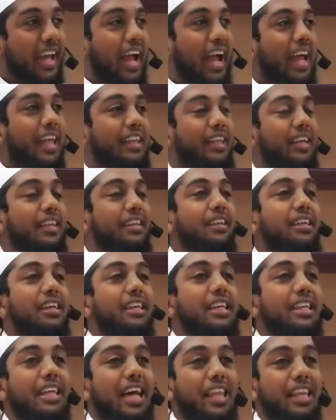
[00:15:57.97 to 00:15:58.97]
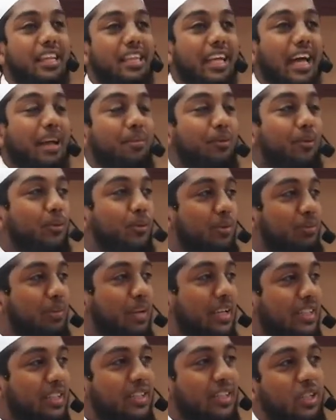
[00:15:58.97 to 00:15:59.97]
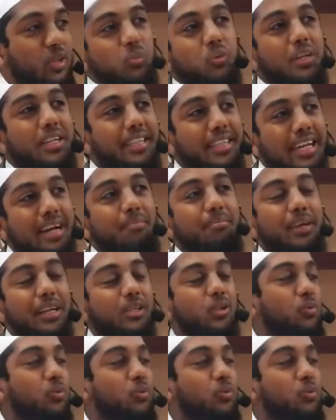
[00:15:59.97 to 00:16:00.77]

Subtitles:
And then in another time, he would mention this word tab as